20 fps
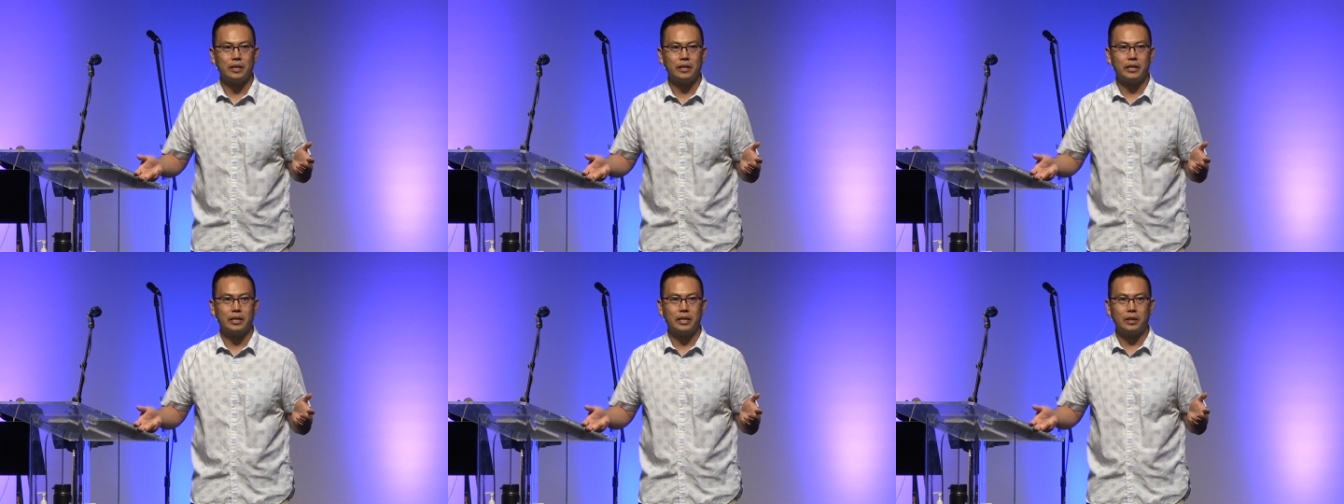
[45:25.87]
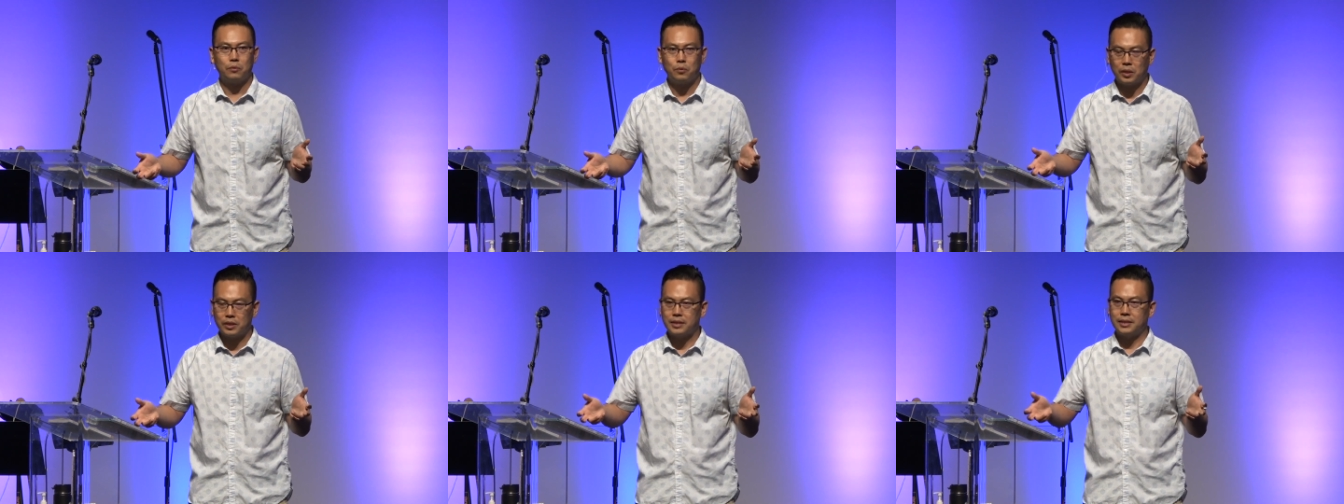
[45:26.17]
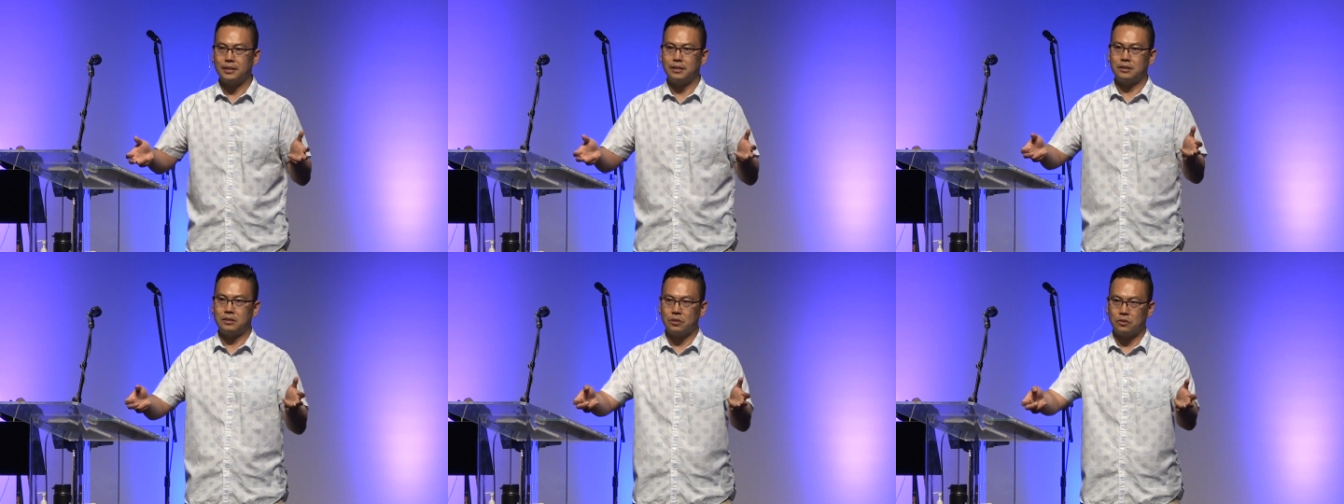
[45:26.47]
He wanted
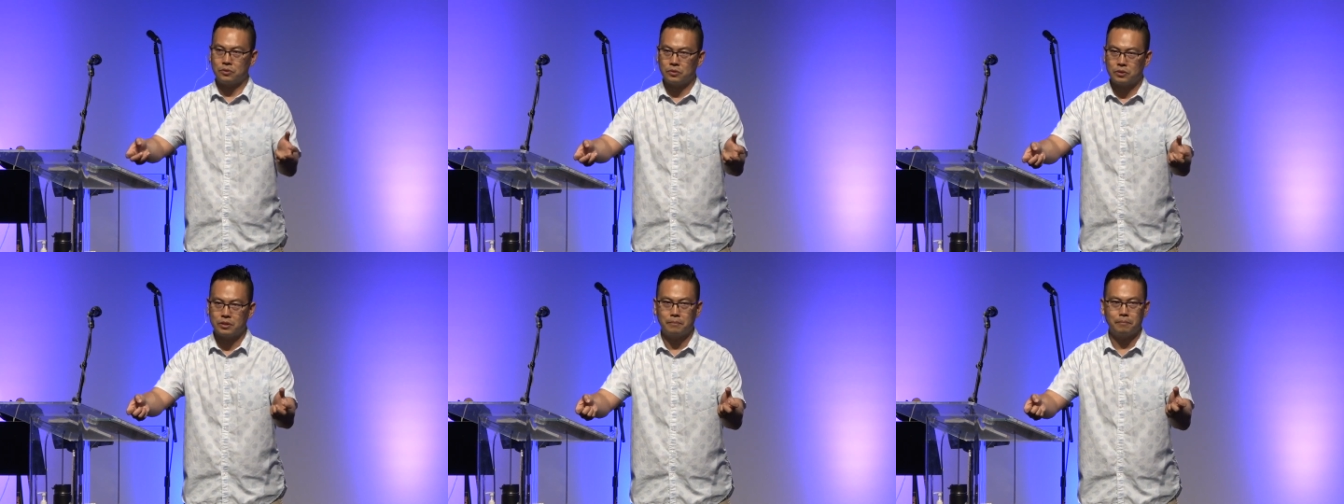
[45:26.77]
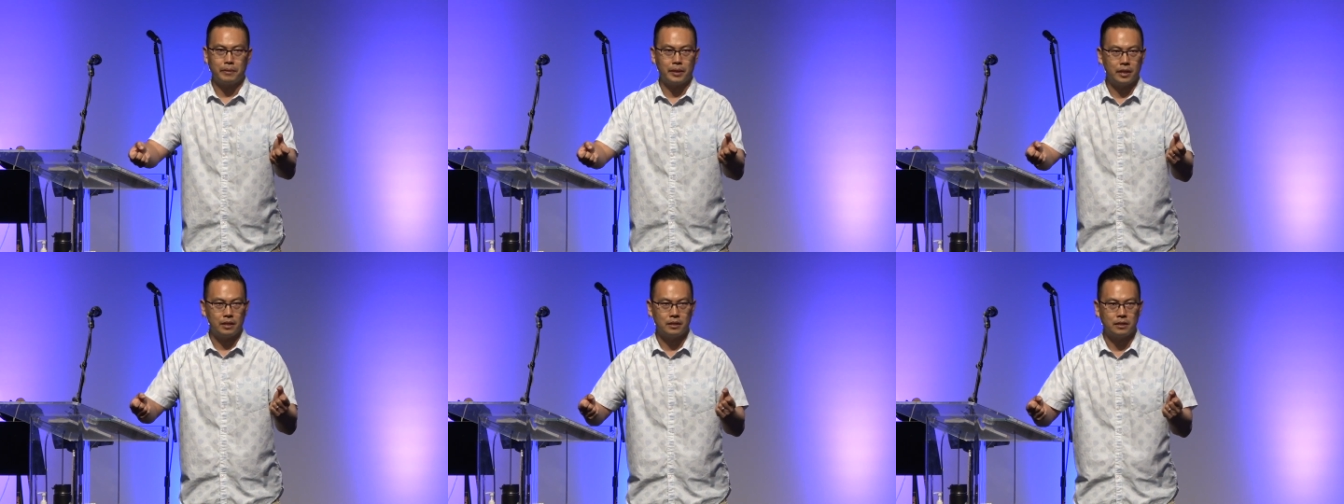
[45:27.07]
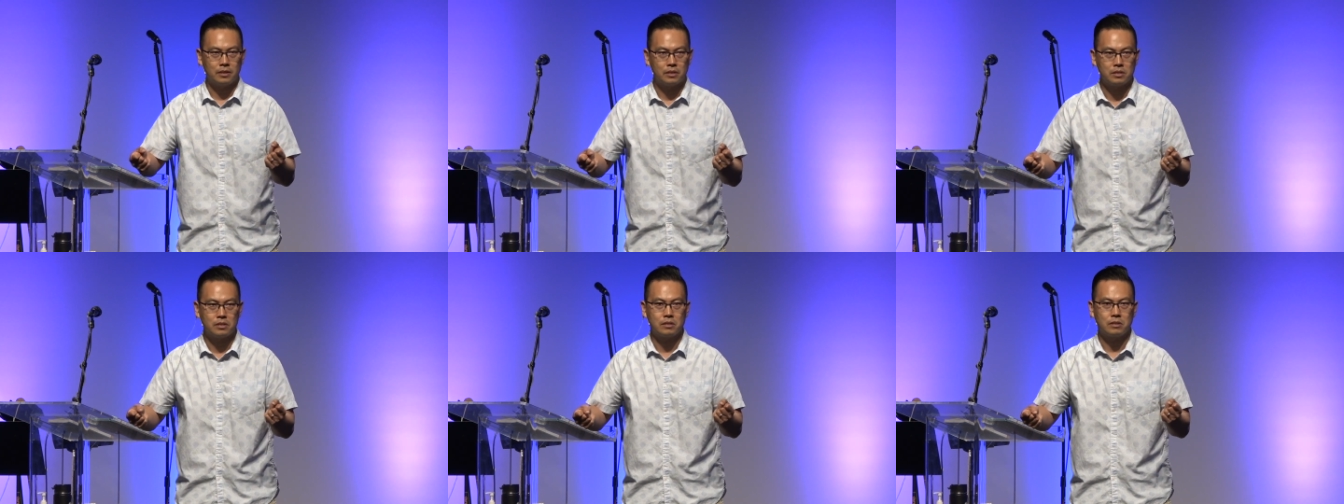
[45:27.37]
eternal
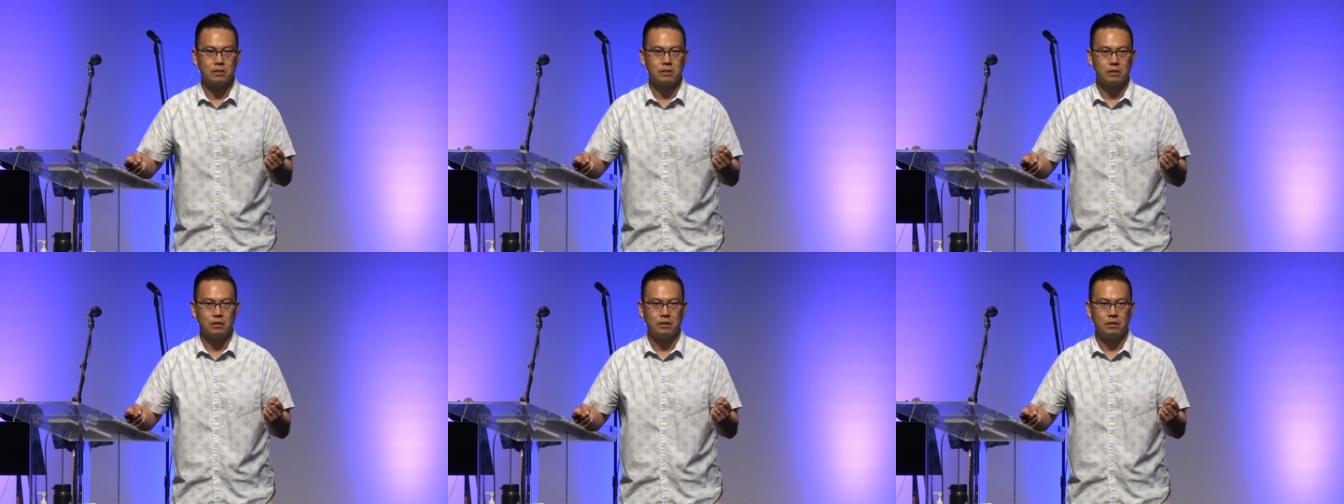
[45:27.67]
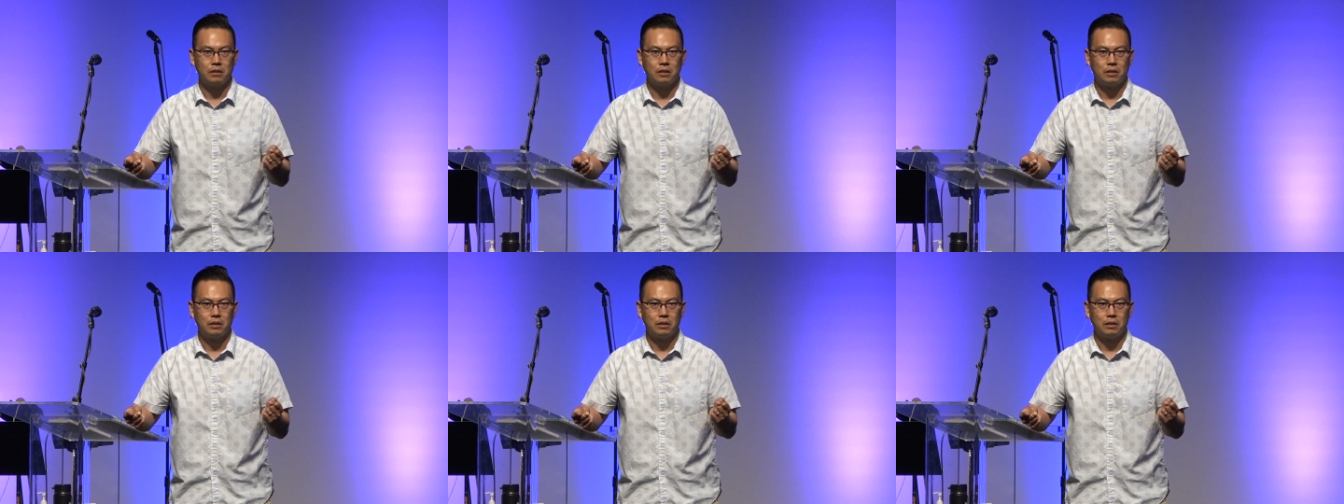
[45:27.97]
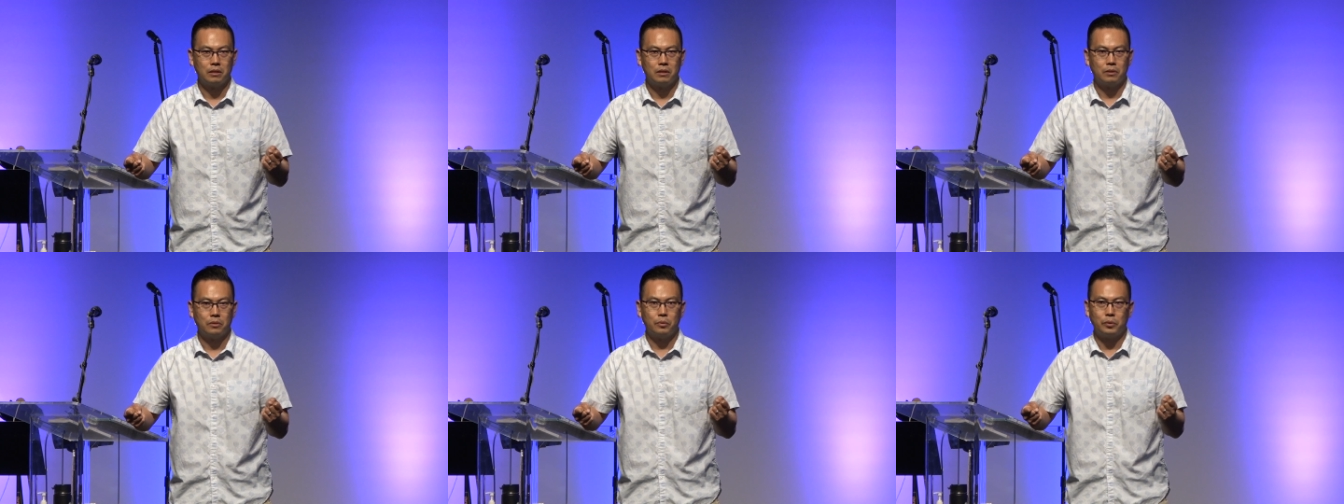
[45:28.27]
companions
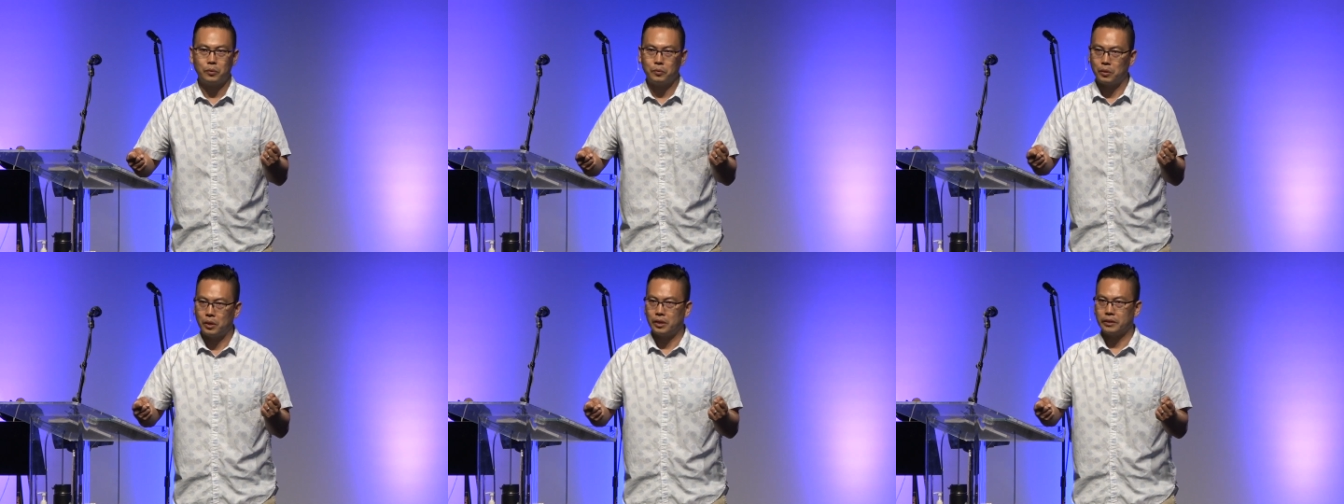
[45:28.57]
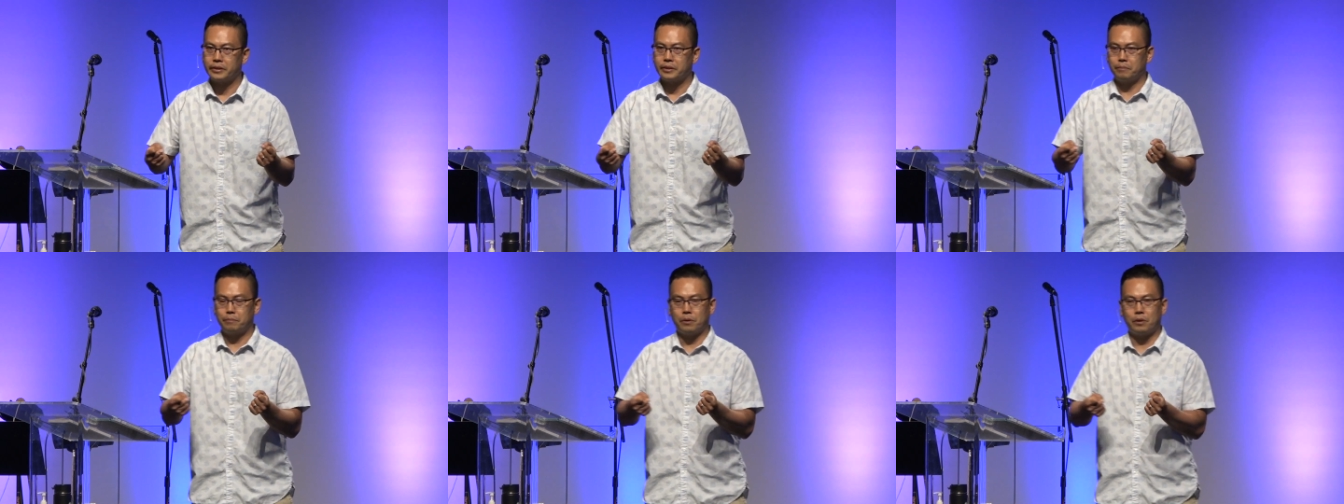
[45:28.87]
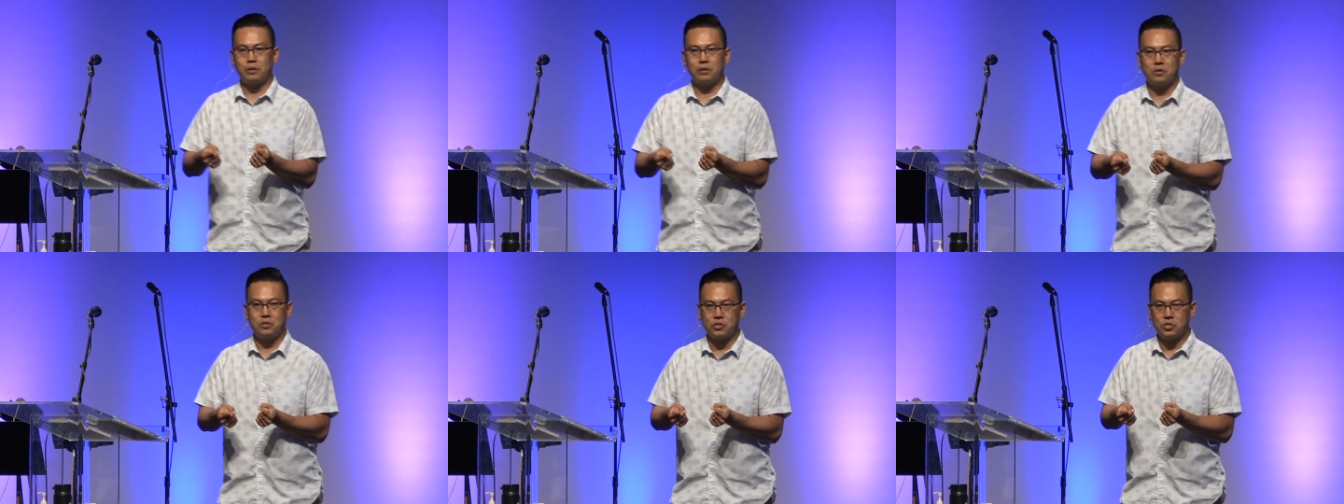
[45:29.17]
who will walk in
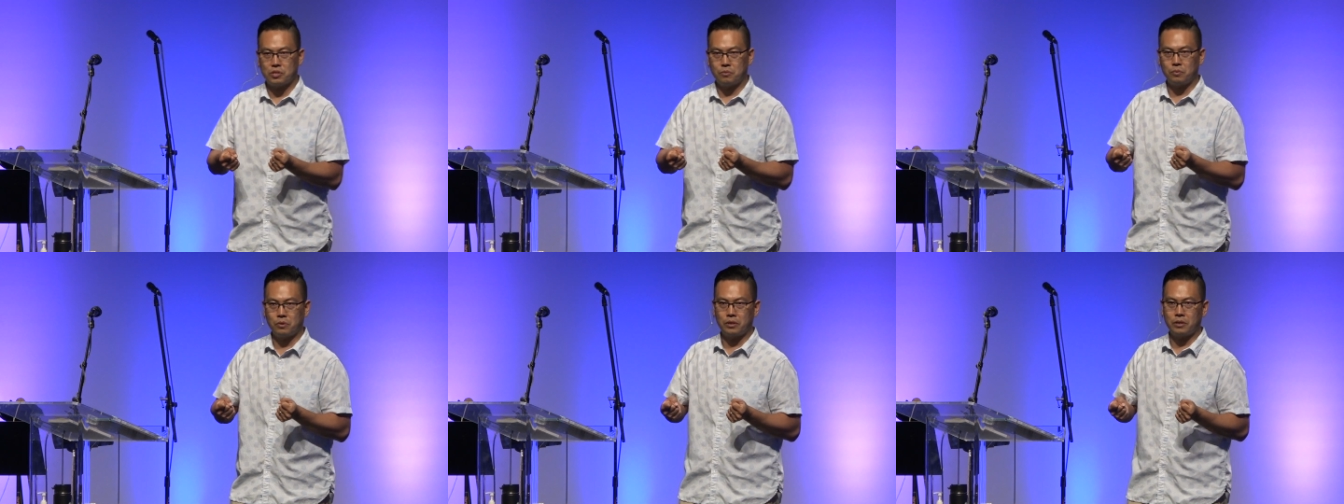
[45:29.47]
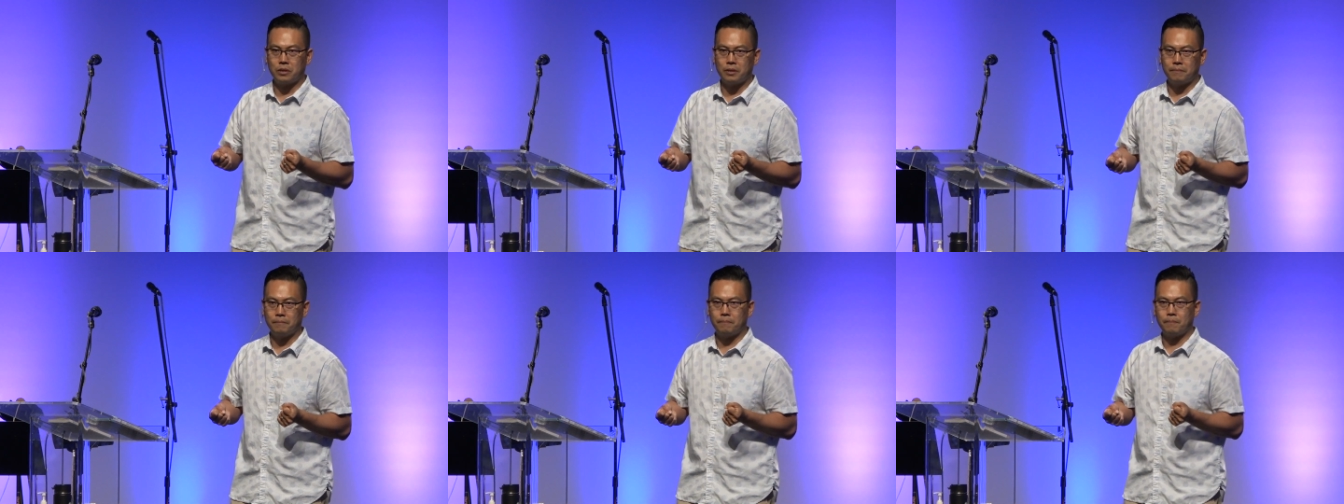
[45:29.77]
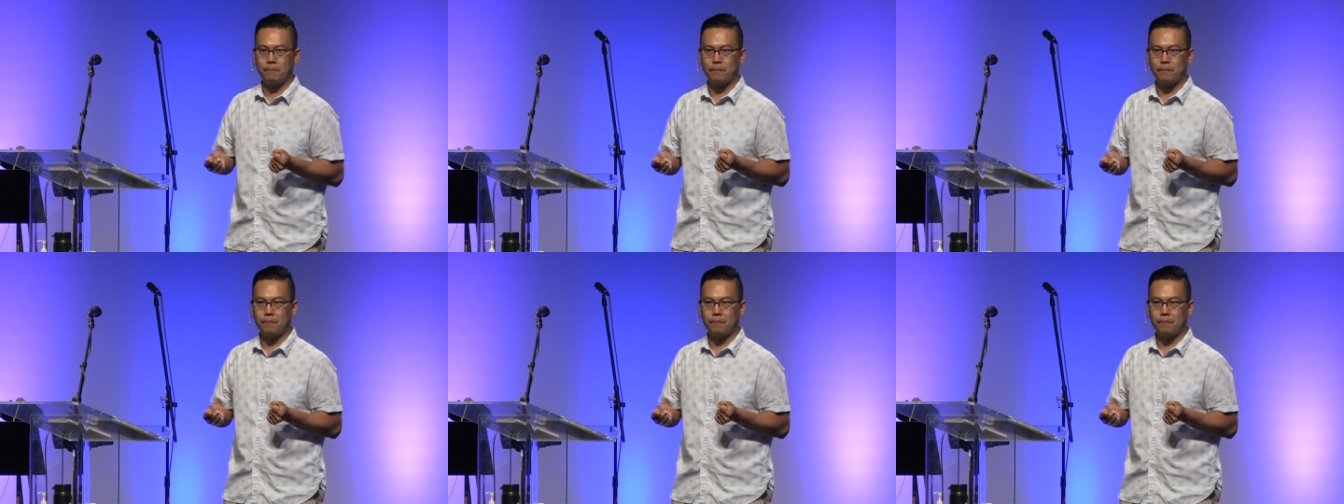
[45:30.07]
partnership with Him.